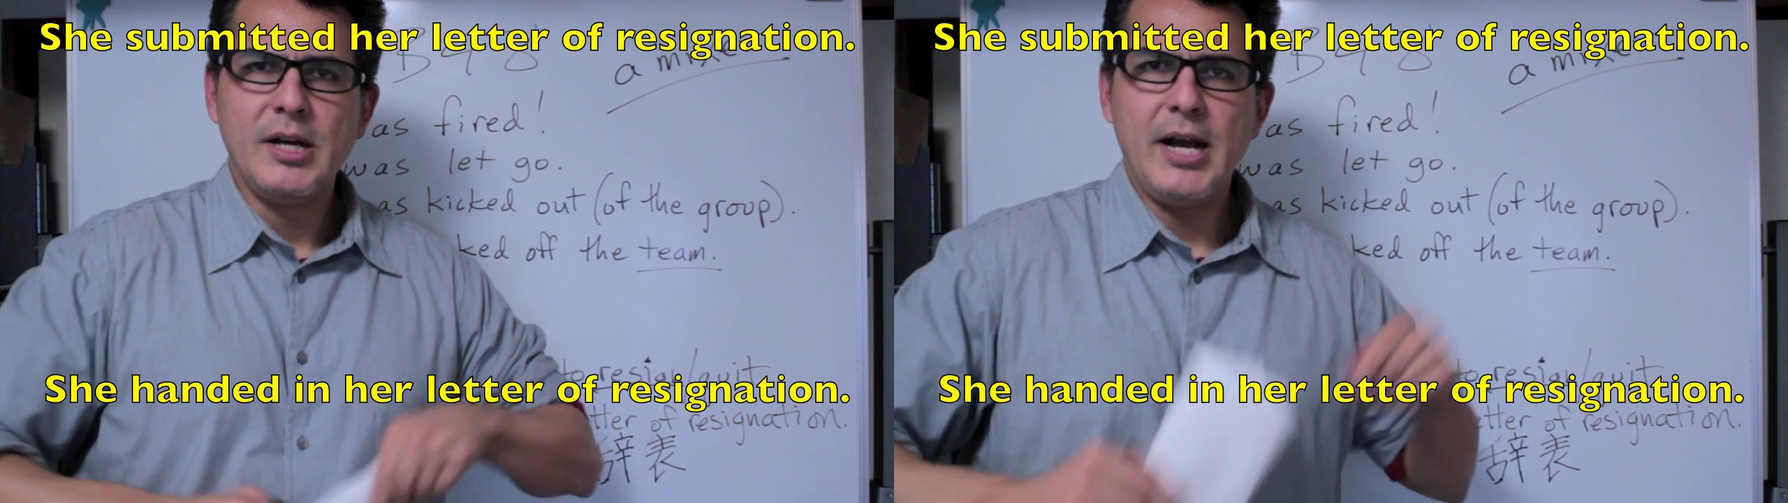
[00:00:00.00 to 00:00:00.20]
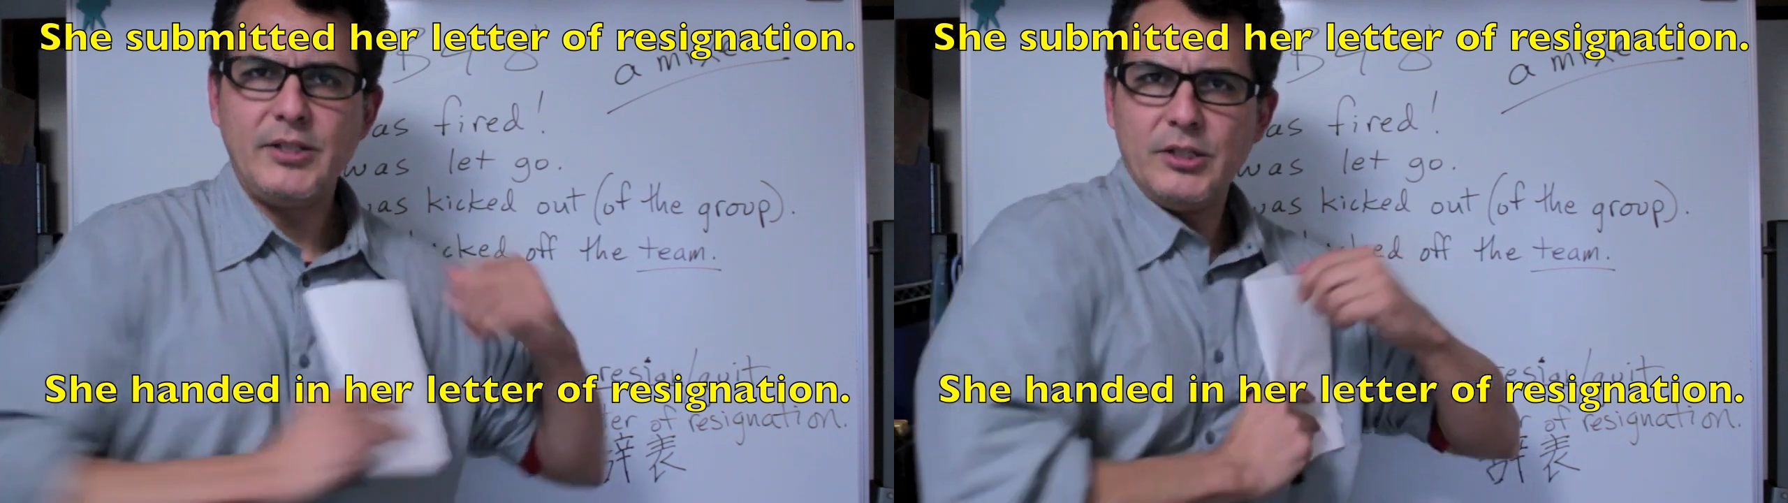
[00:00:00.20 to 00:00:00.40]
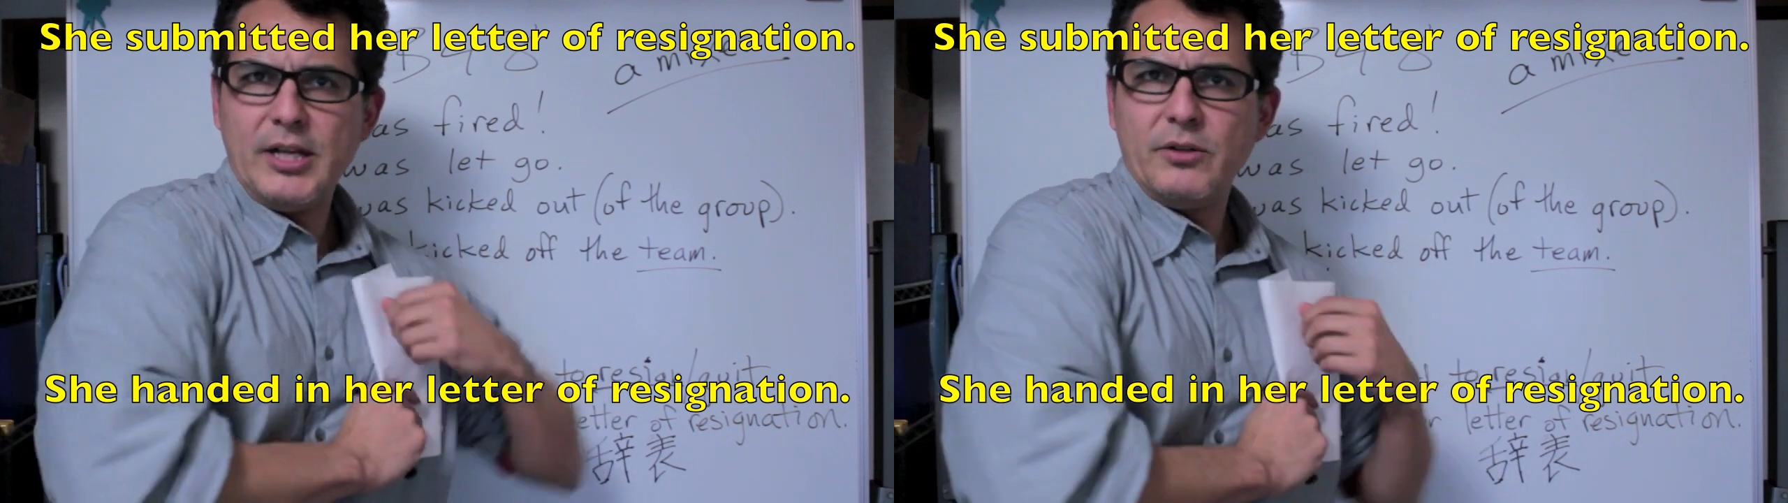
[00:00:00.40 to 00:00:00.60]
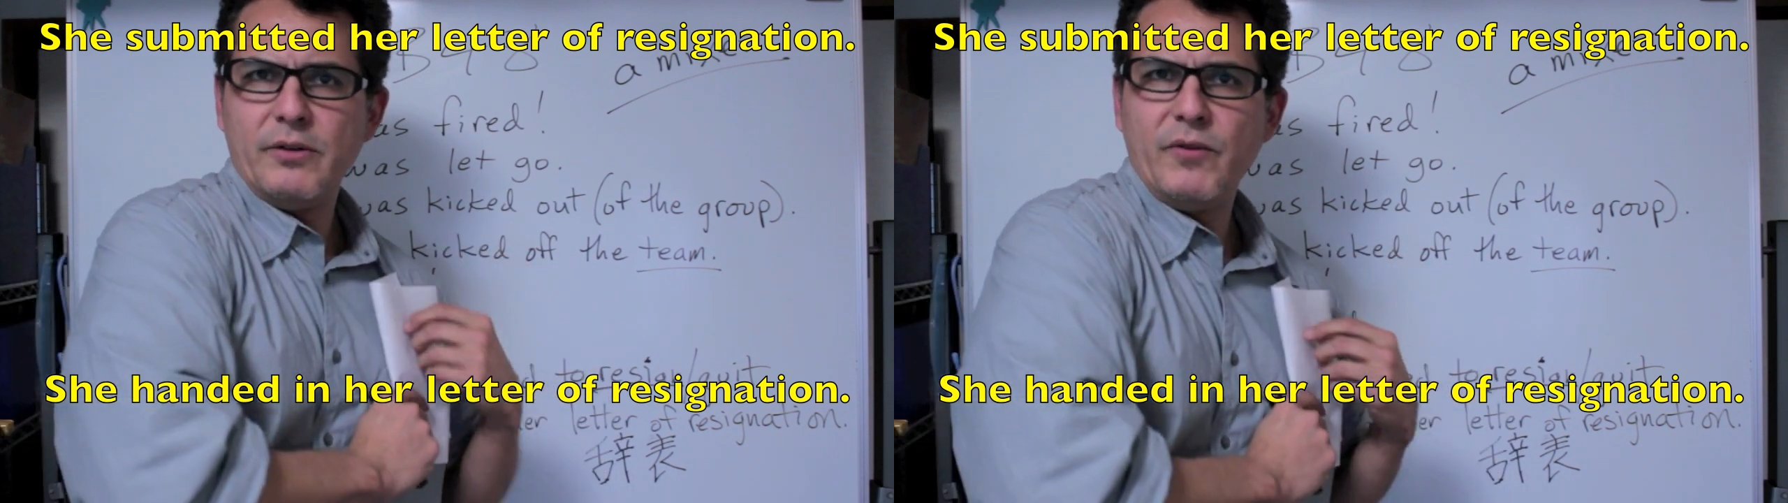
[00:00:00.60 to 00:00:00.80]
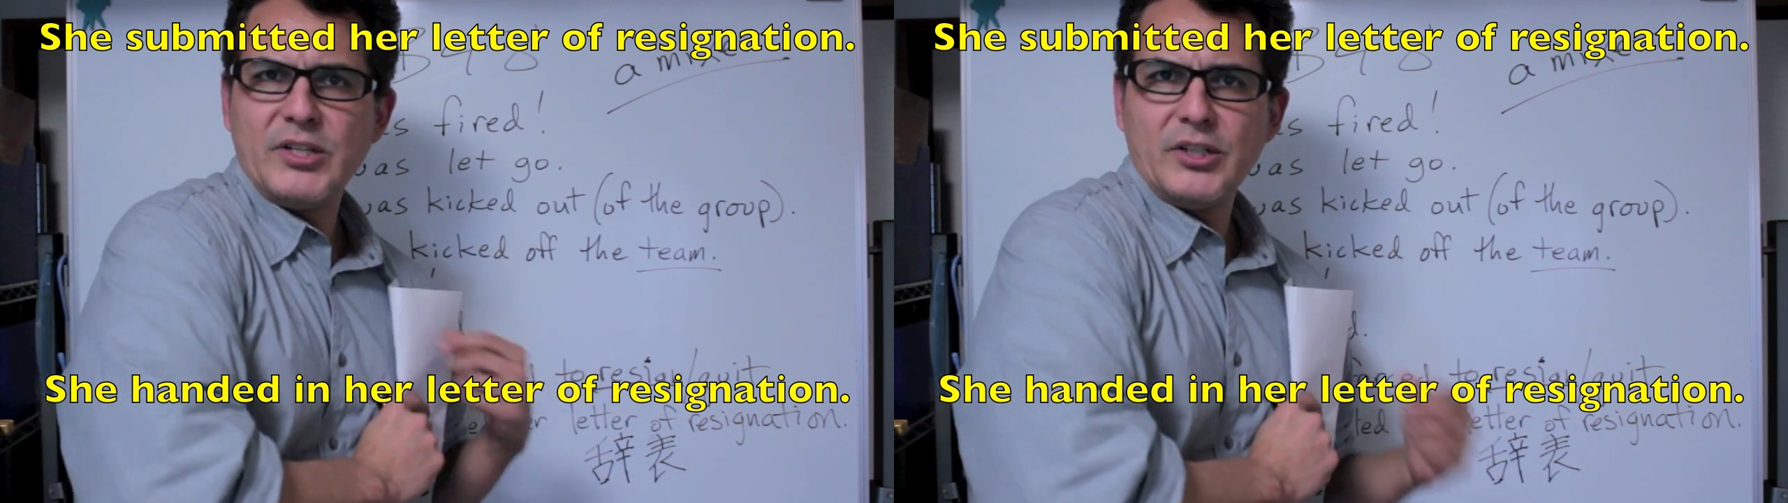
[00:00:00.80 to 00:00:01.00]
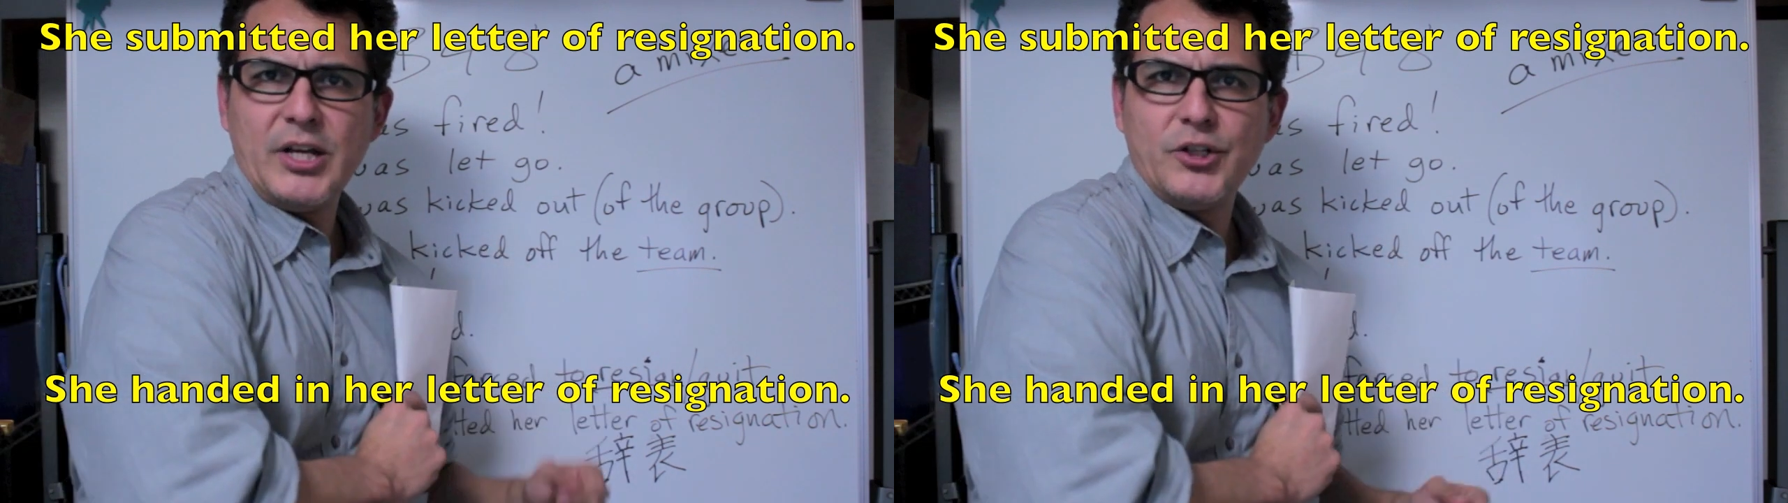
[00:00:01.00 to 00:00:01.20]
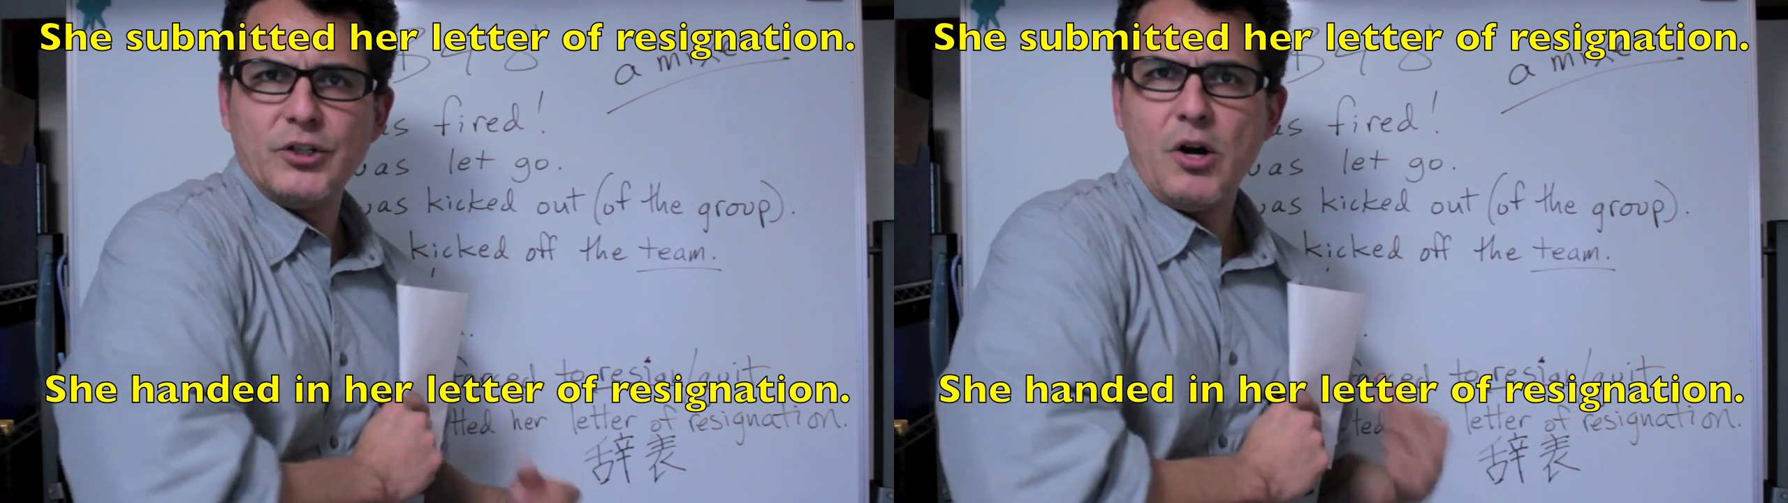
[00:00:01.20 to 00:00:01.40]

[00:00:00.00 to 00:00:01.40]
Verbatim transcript: has his letter of resignation